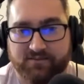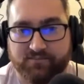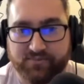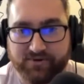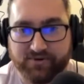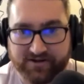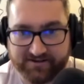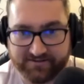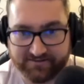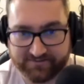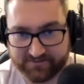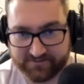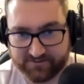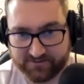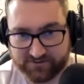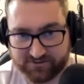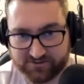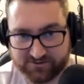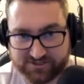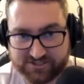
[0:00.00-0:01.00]
But
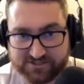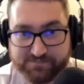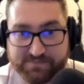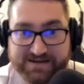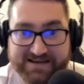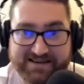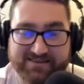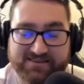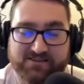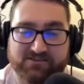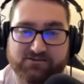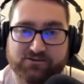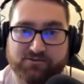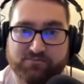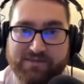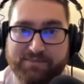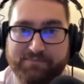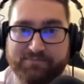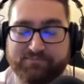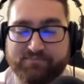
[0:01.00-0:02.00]
Spieth,
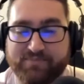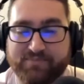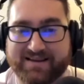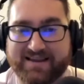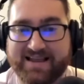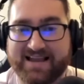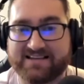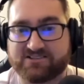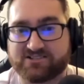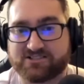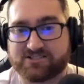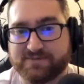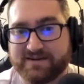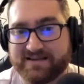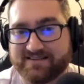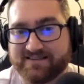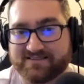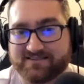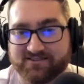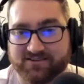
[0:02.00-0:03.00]
my case for
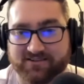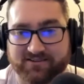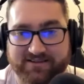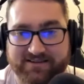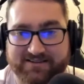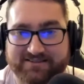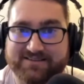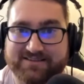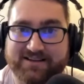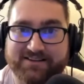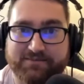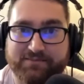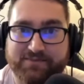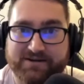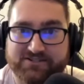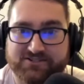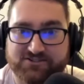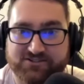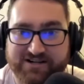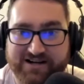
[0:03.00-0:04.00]
Spieth is, look, he's not the
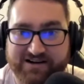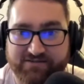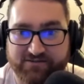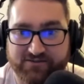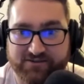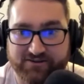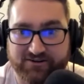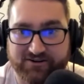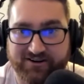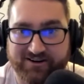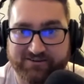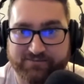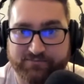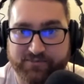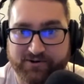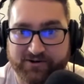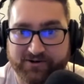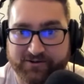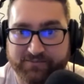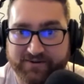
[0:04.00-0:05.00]
best driver of the golf
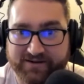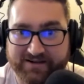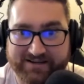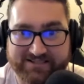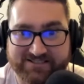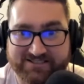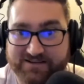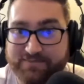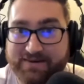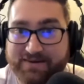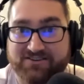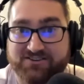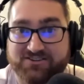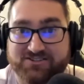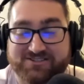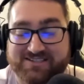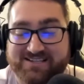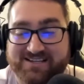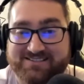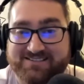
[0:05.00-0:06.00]
ball, but he somehow
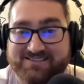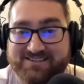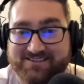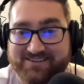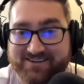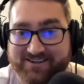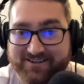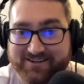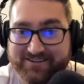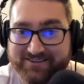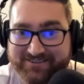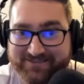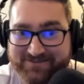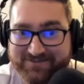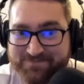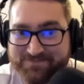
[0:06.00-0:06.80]
just gets it done.